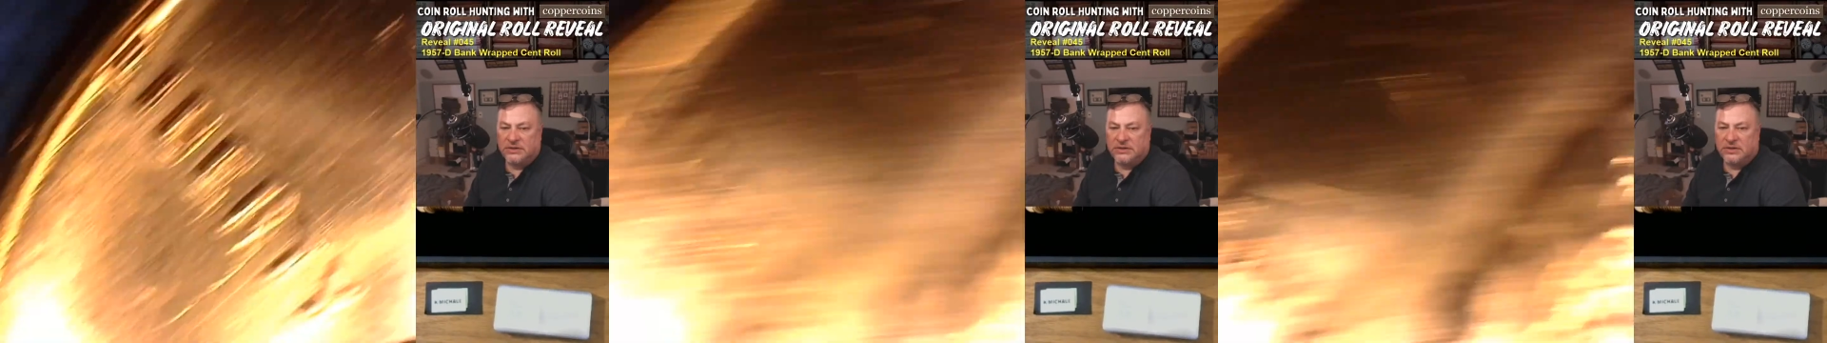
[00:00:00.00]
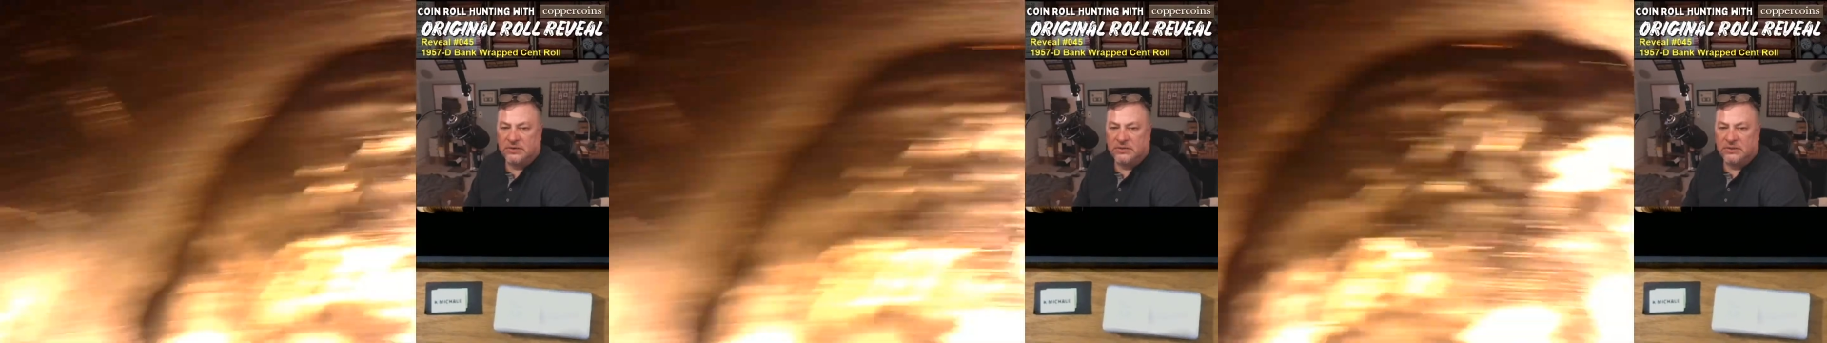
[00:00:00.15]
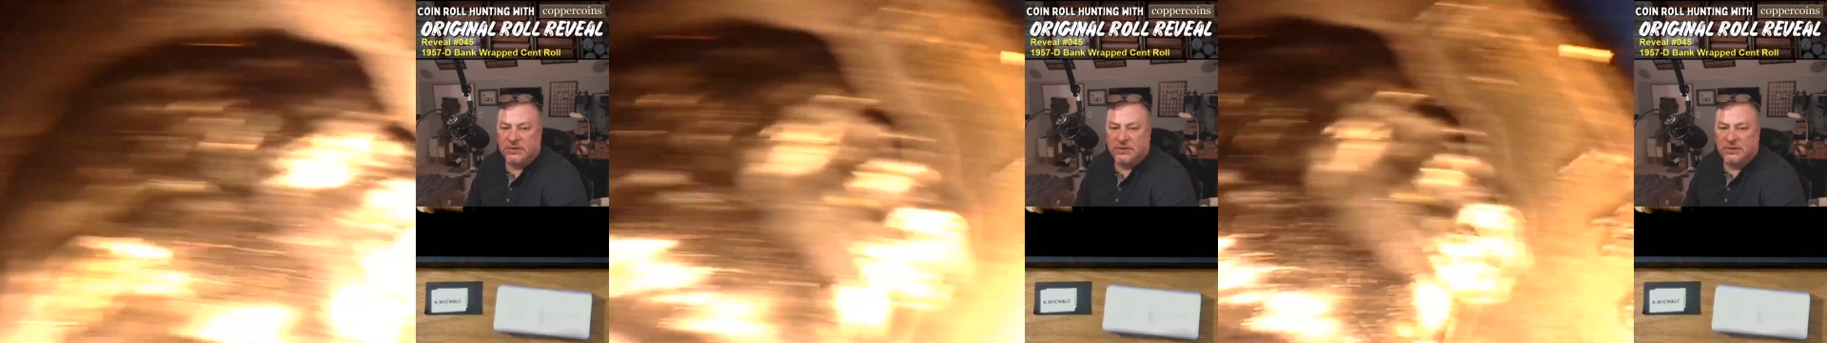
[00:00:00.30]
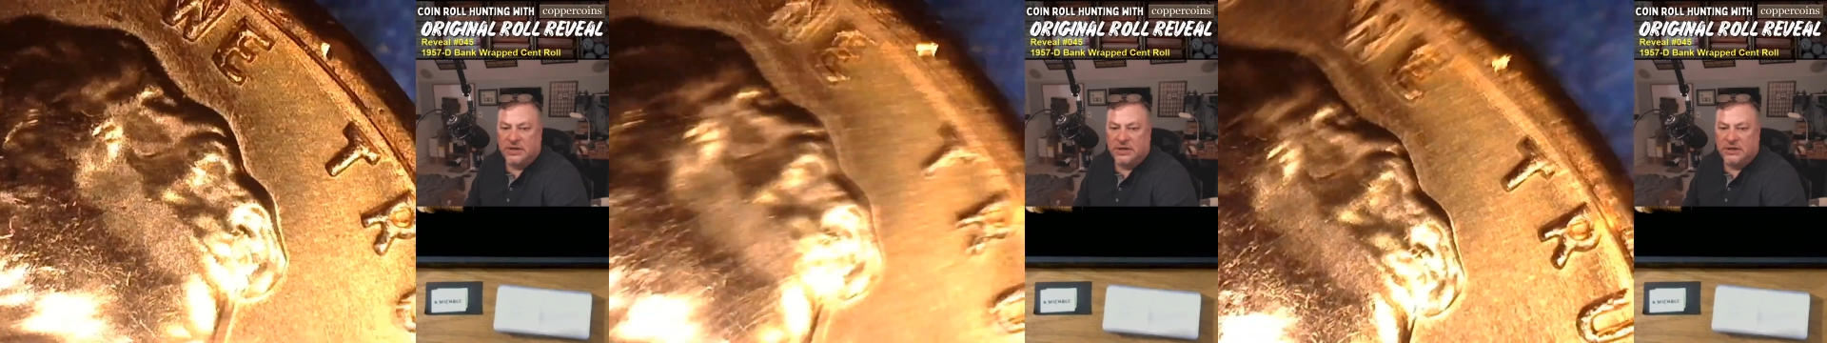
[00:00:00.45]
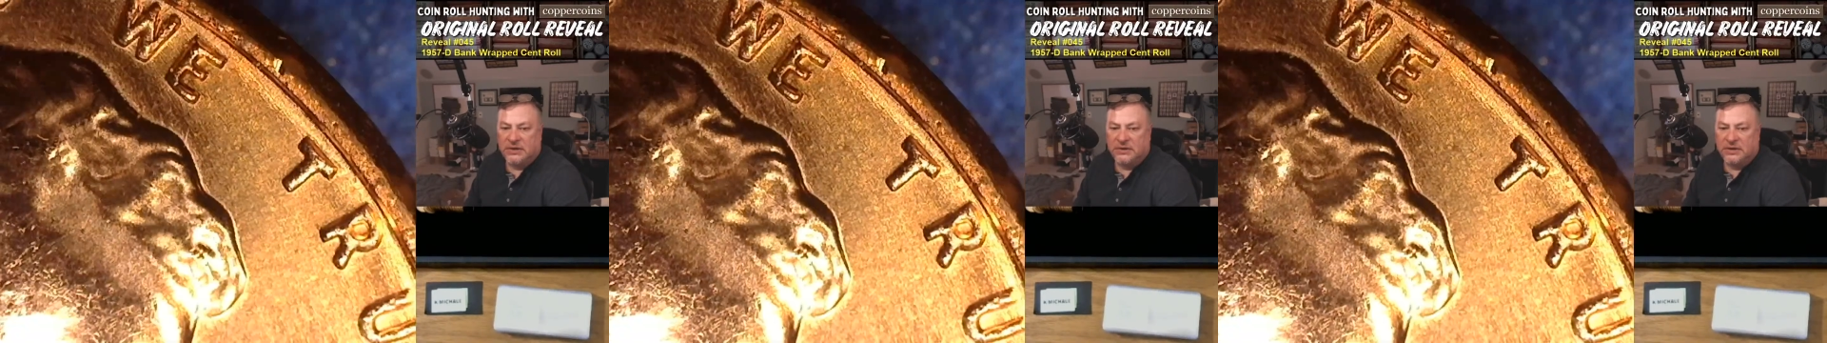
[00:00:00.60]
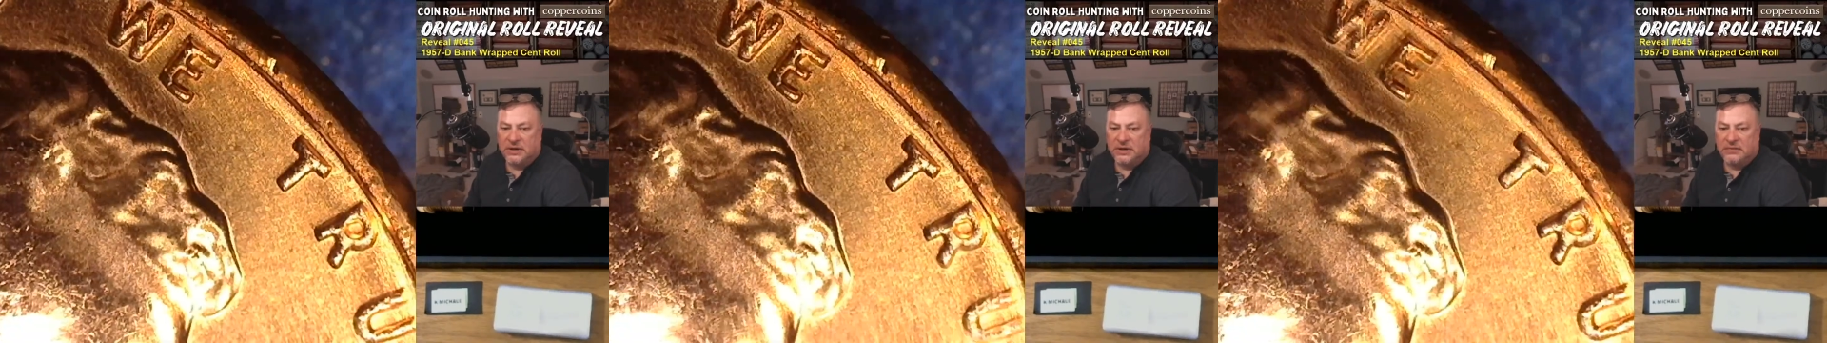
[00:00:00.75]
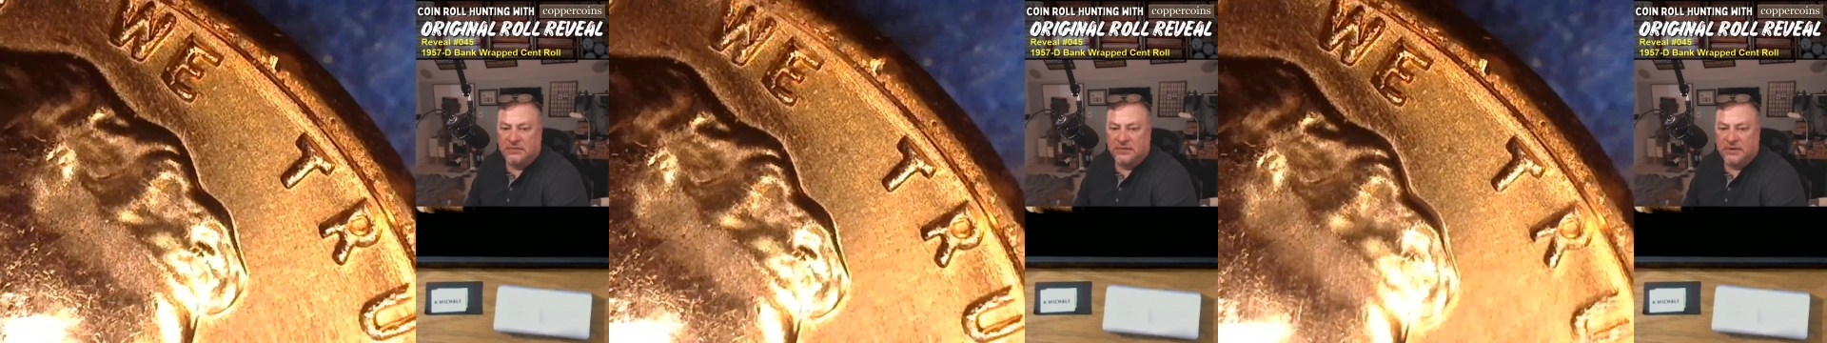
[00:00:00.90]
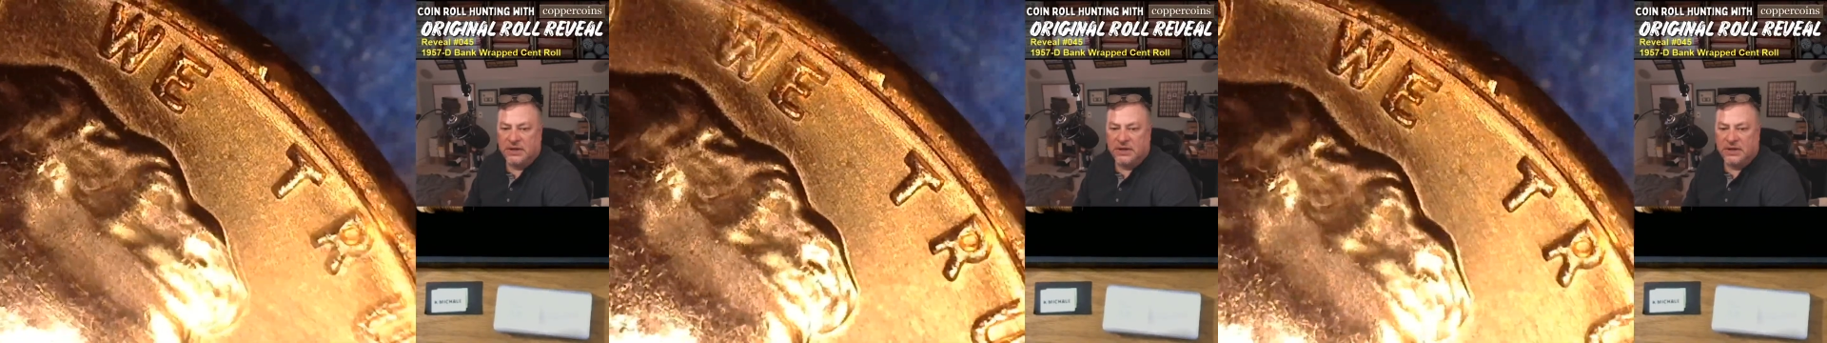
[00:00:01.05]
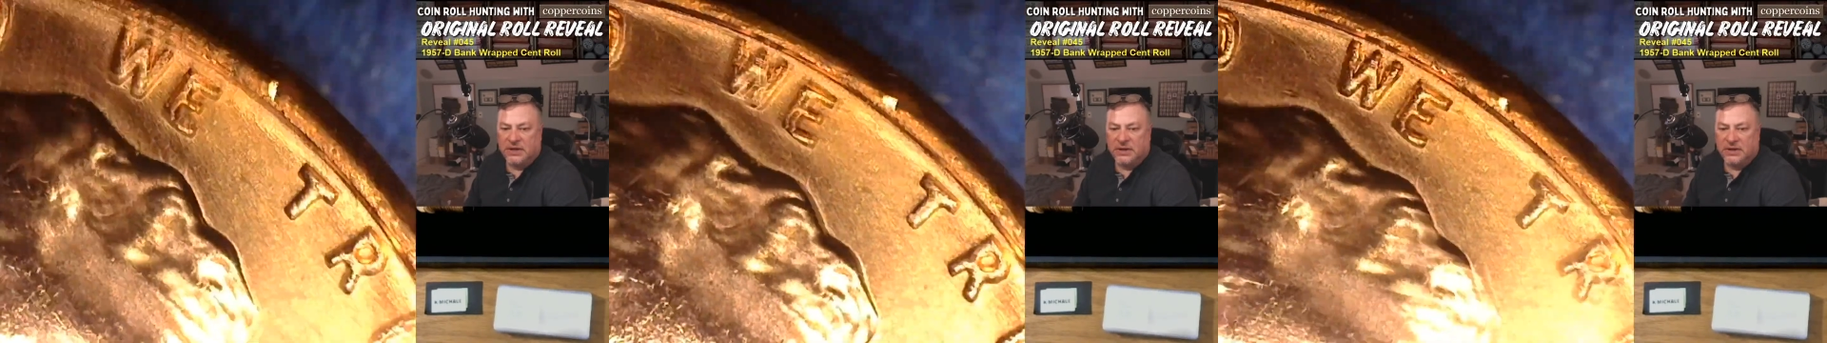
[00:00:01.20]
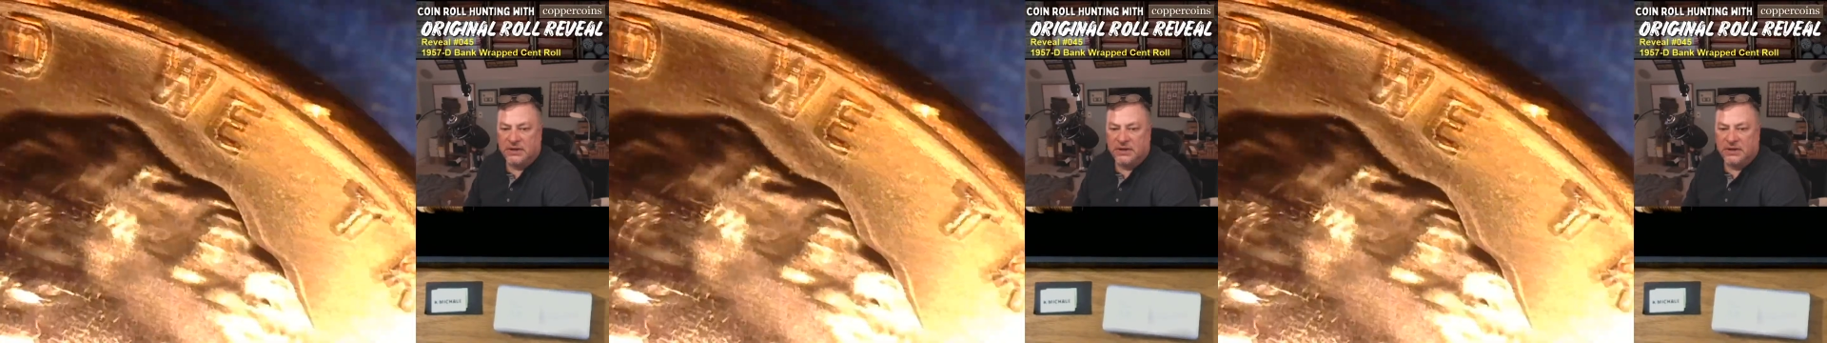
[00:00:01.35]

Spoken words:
going down off the L,